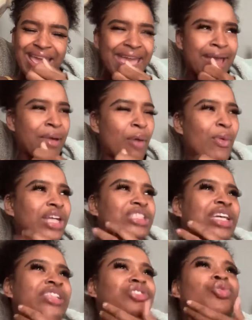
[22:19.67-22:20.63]
And I
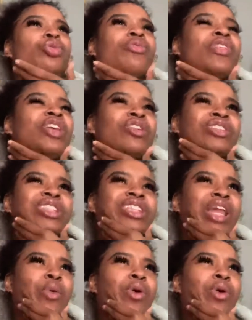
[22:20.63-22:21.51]
watched like two of them videos yesterday.